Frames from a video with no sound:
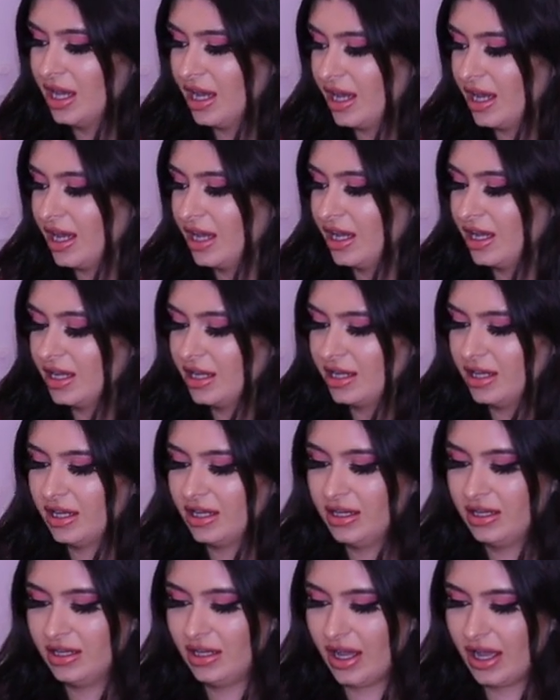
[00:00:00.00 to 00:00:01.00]
and
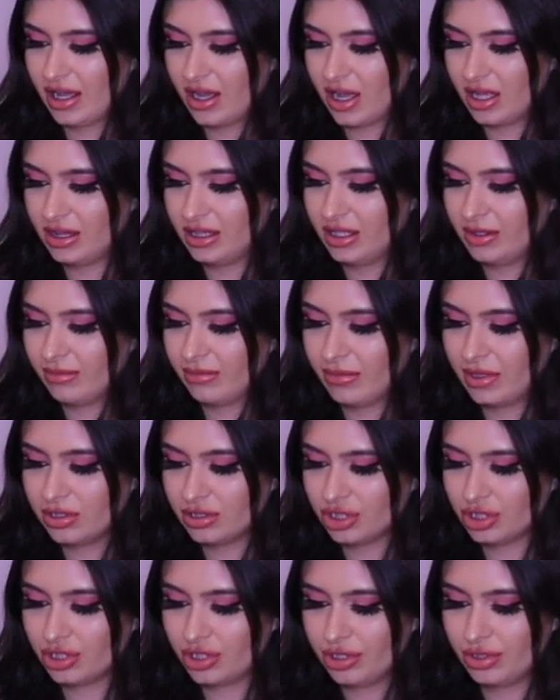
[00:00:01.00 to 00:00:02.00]
I got them. I'll
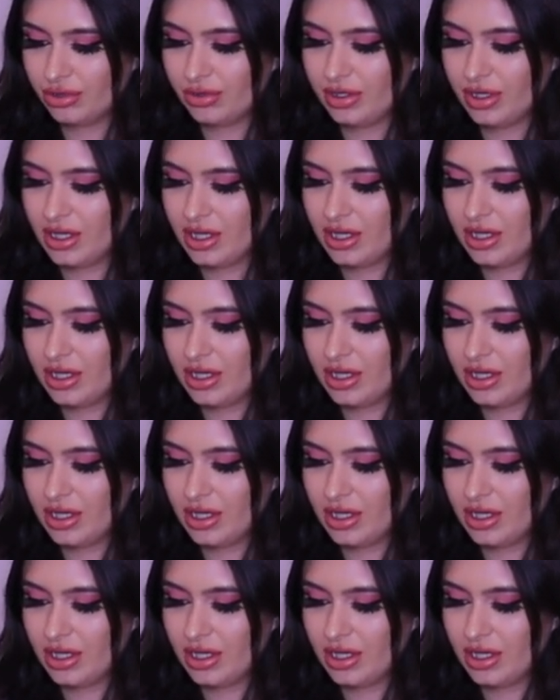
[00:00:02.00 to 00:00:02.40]
show you.